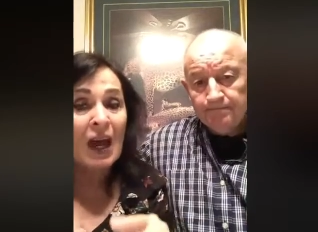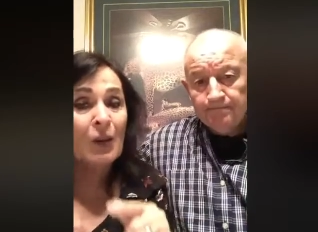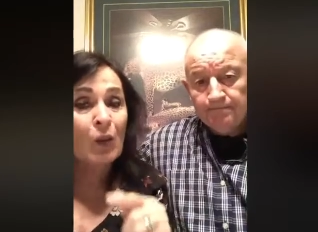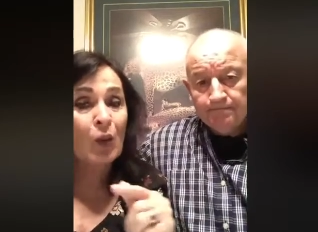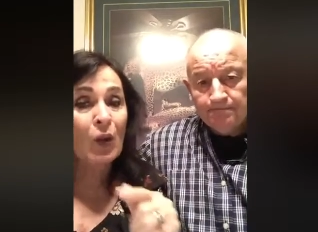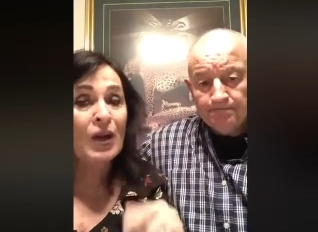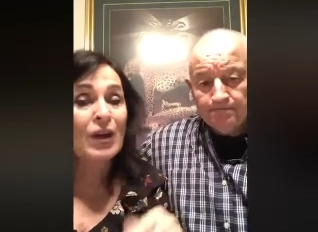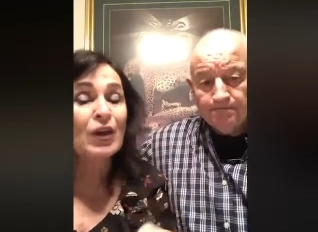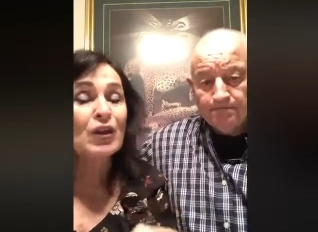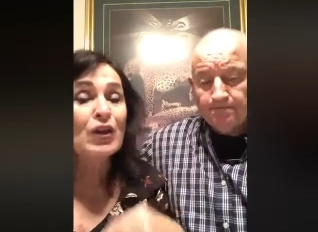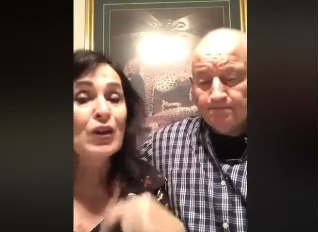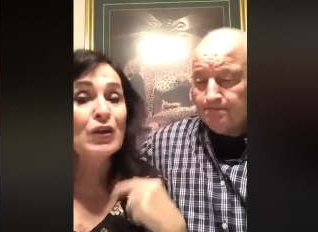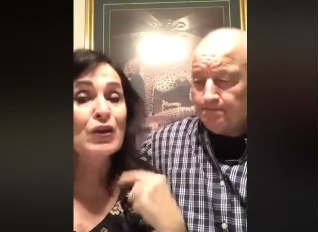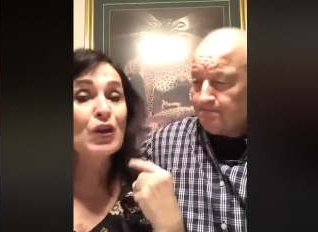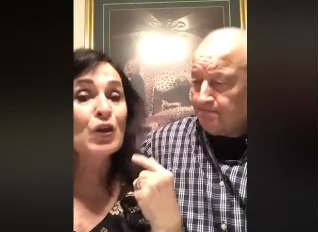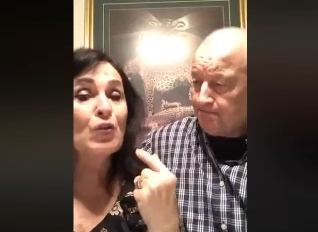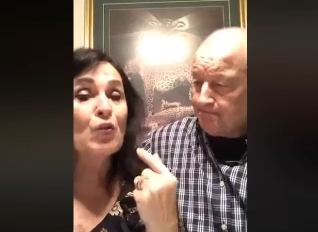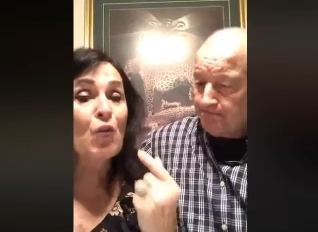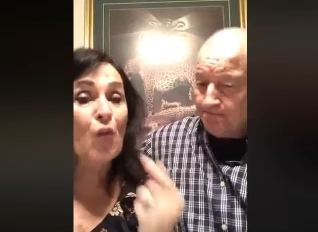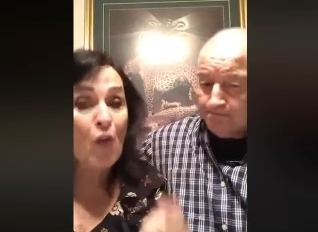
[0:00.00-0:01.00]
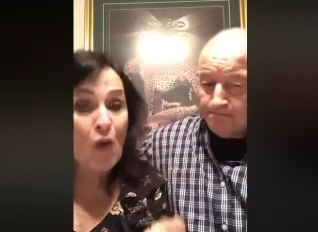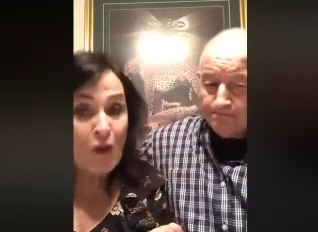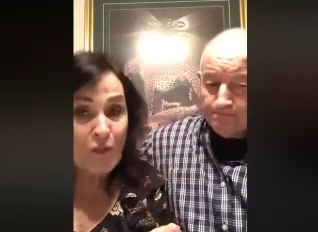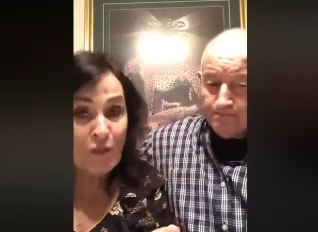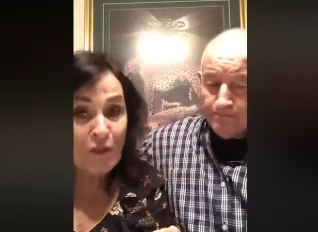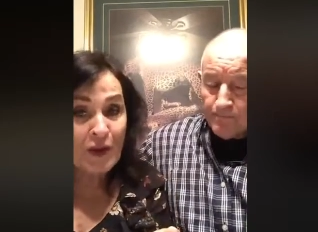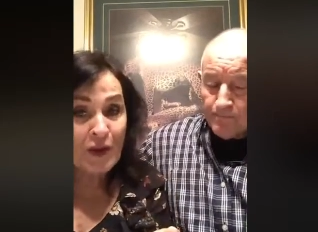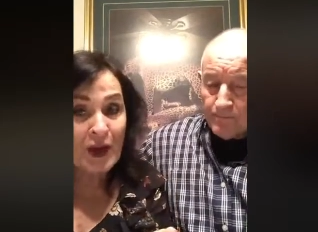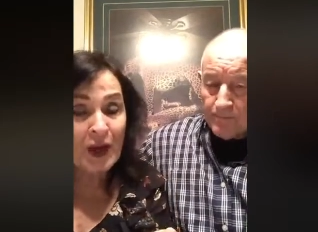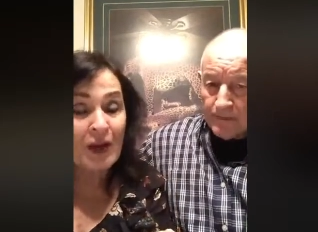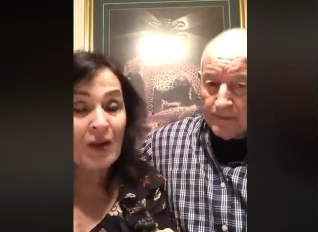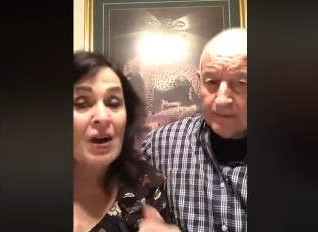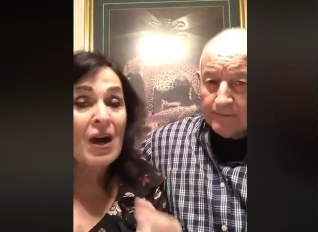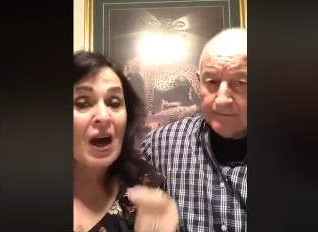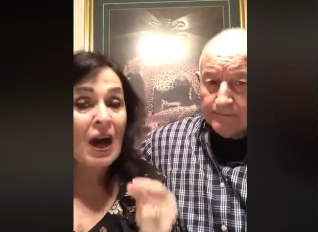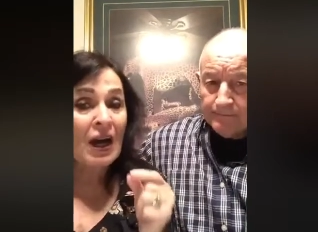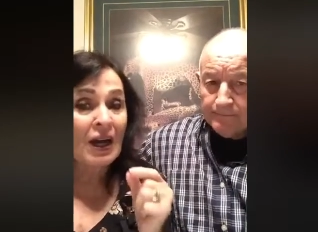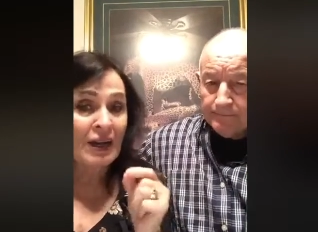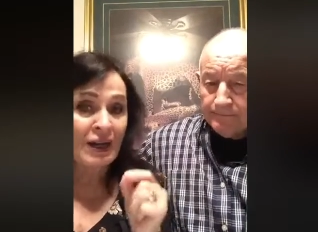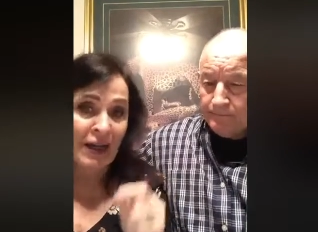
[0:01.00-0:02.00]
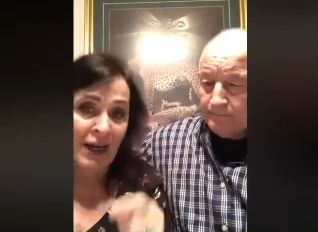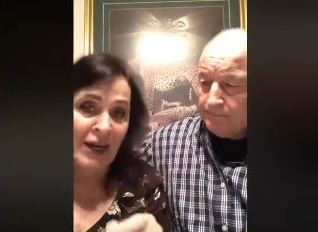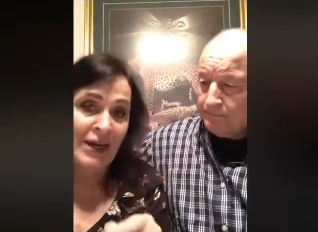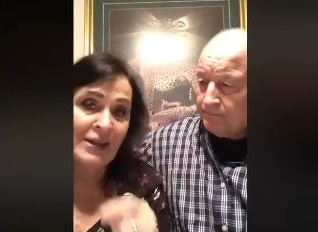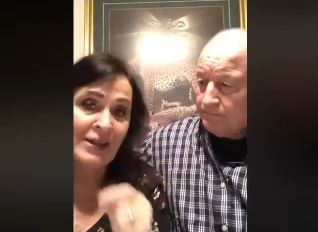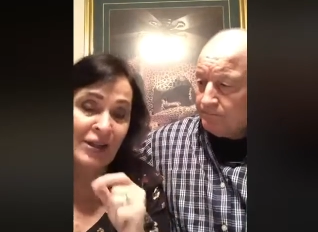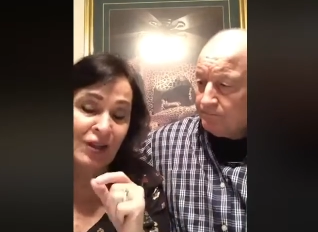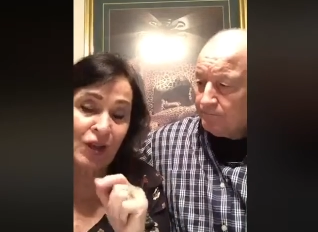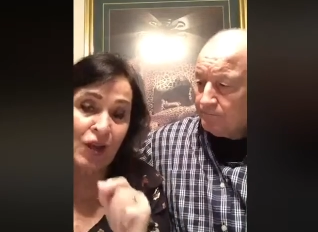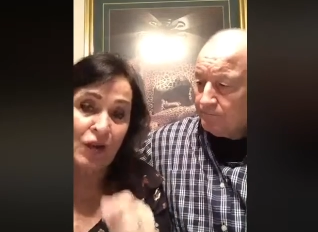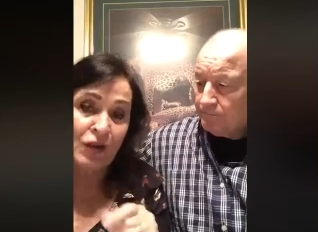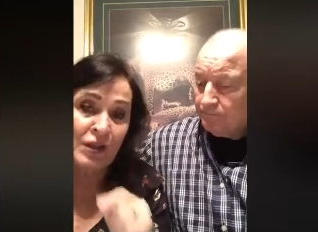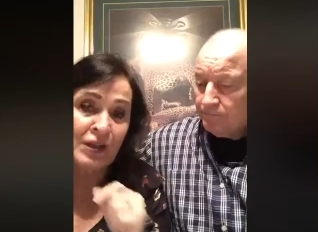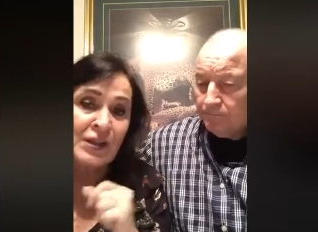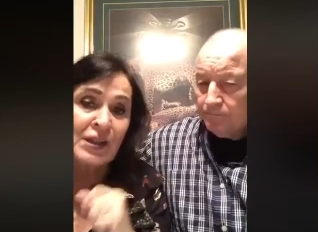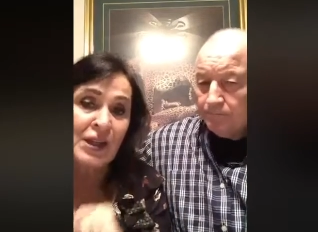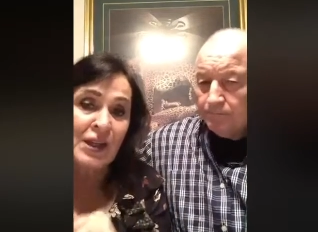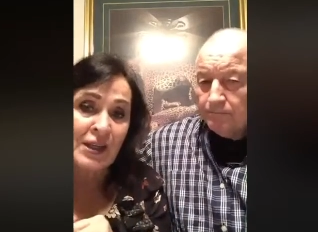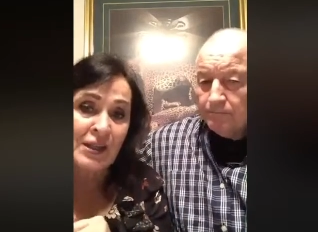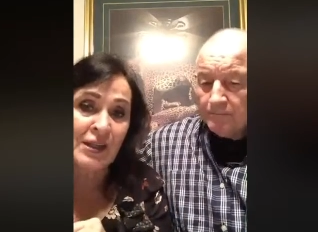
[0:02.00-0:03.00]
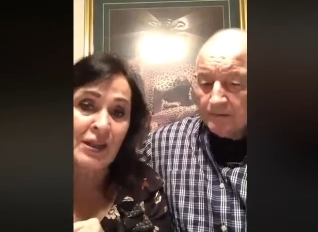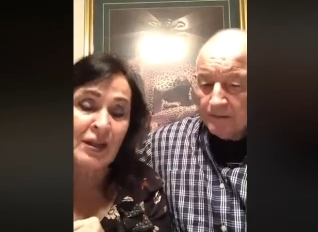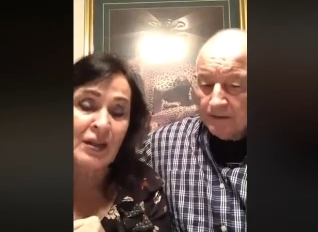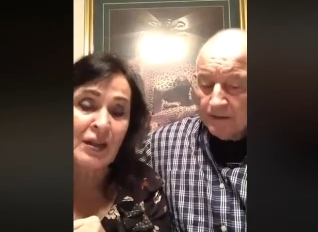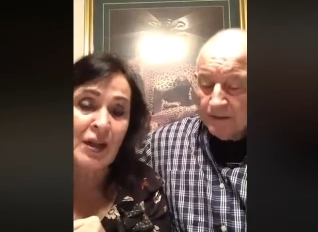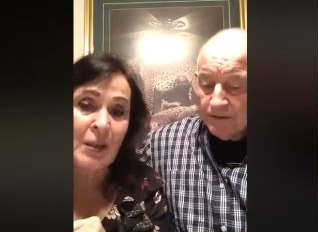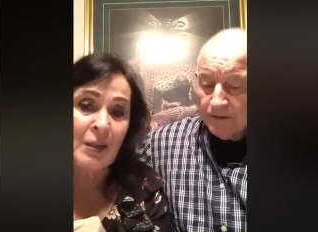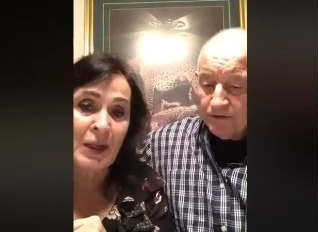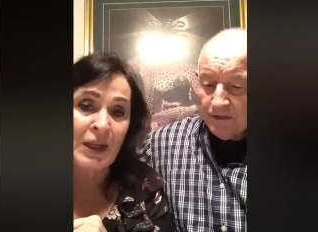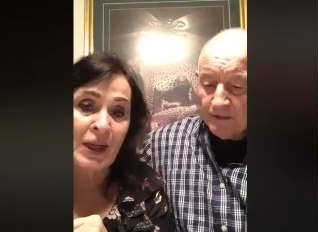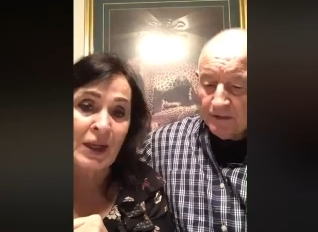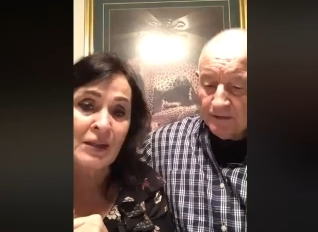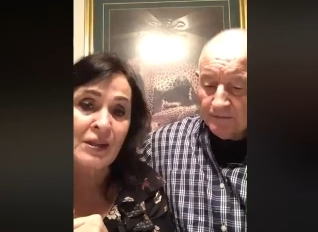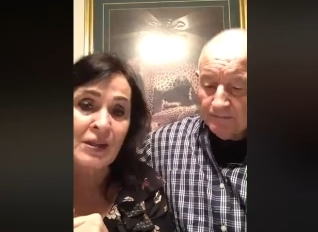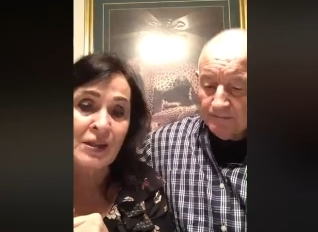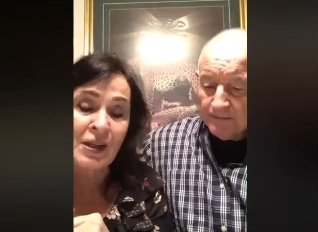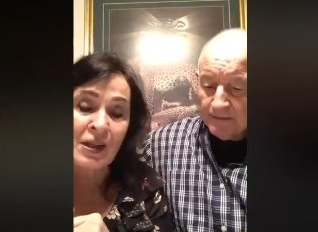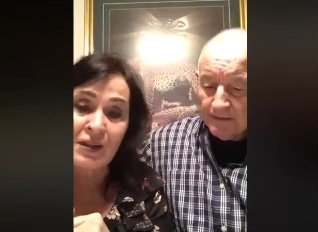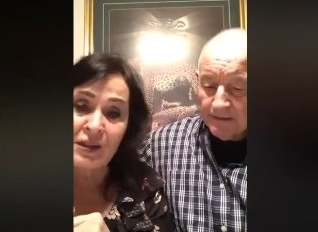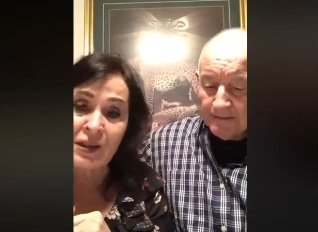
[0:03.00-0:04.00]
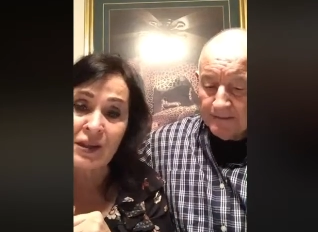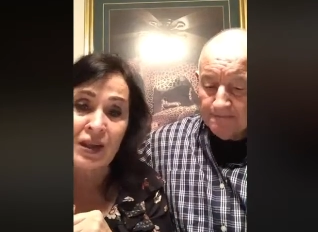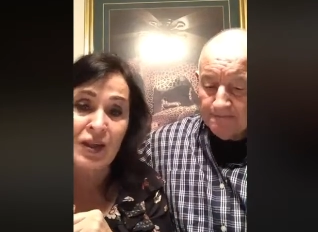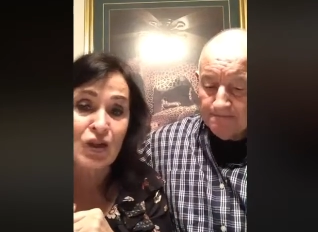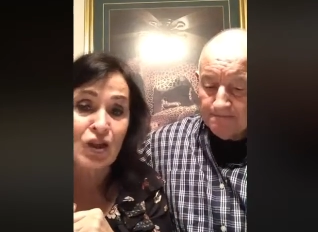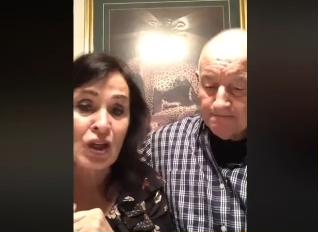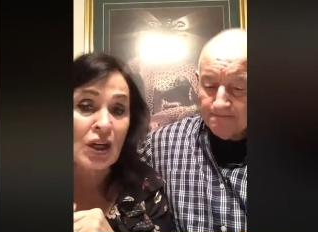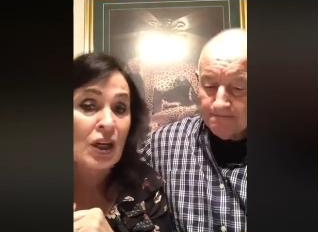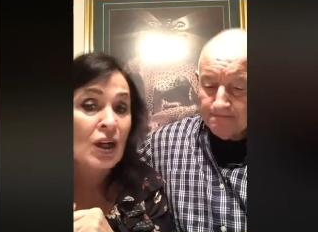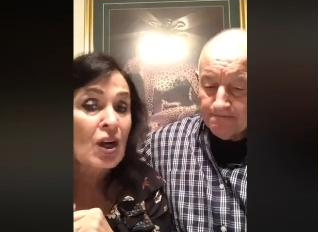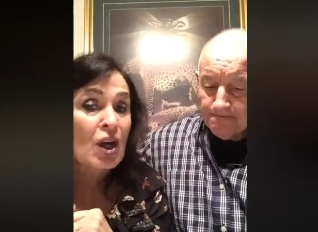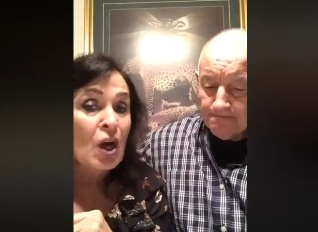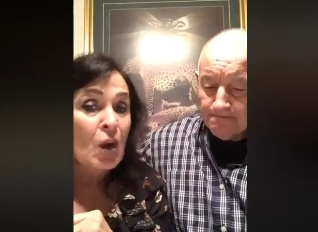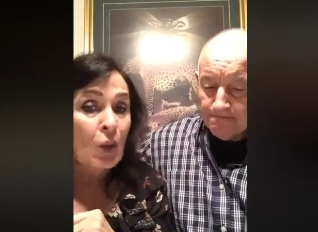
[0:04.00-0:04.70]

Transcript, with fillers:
Speaker 1: and we're going to do warfare against those things that come that's against right. us yeah. this year.